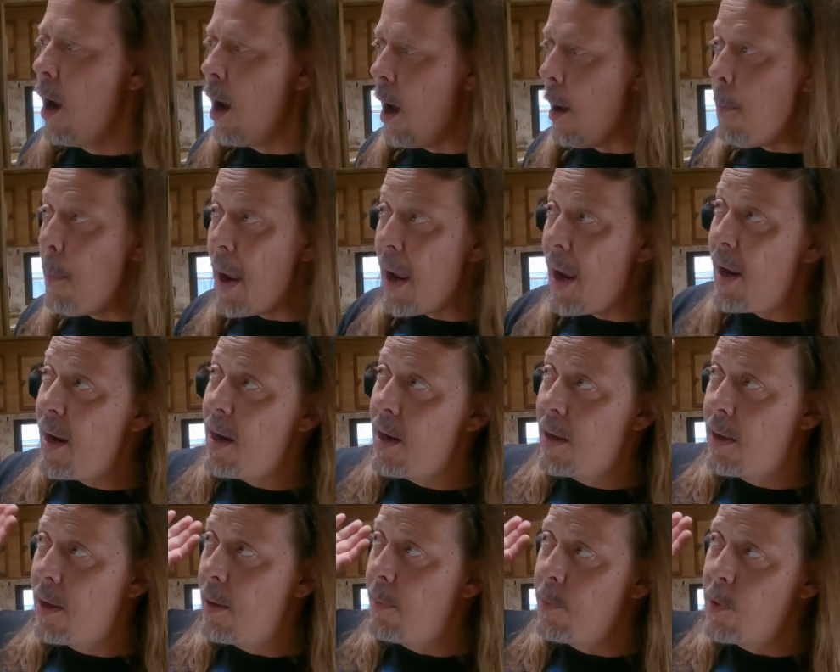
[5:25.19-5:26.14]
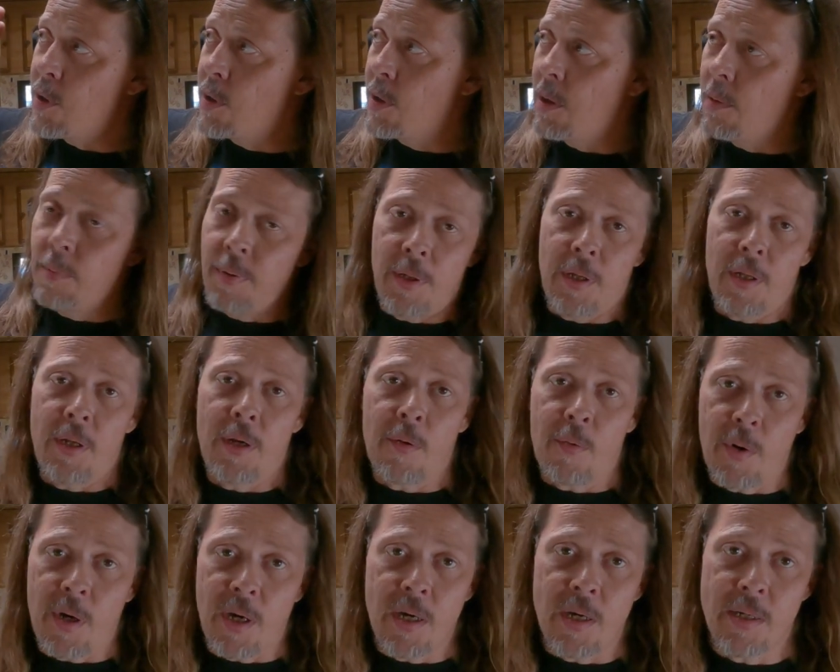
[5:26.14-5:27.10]
I may end up just completely
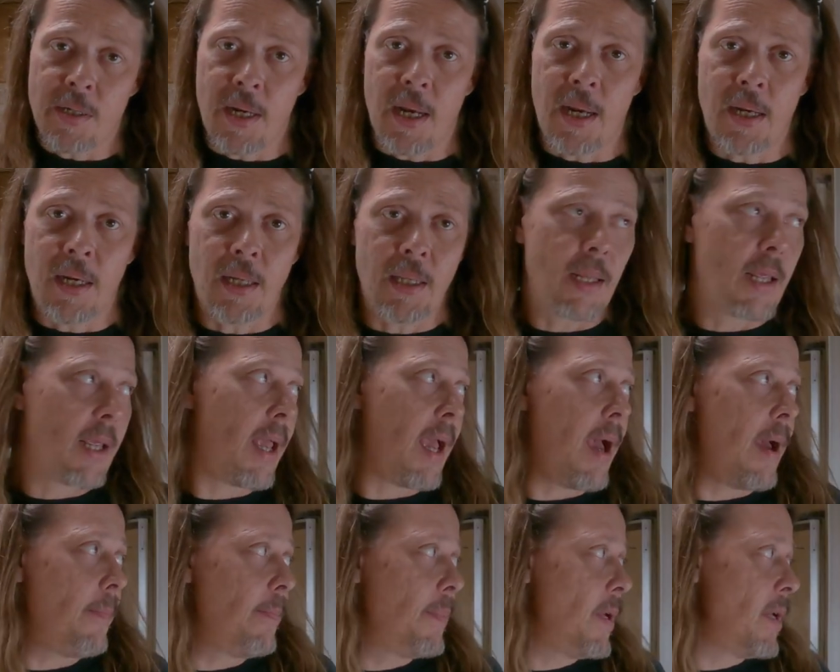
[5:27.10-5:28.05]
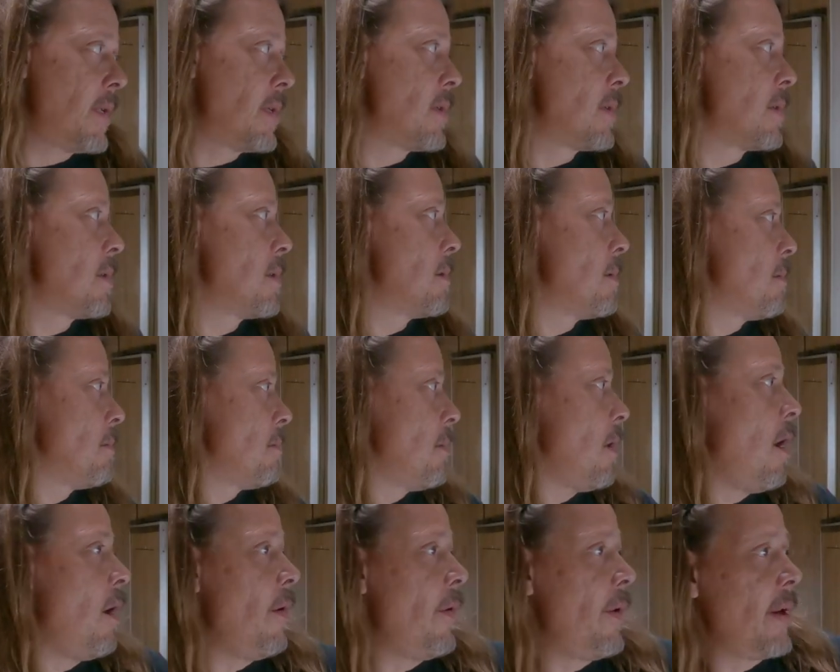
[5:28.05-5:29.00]
redesigning the cabinets
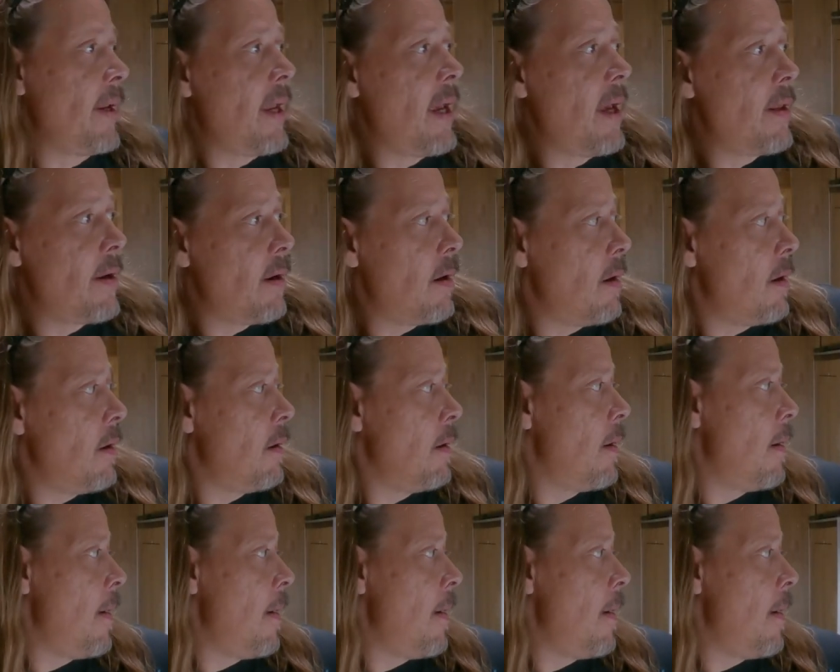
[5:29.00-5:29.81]
altogether,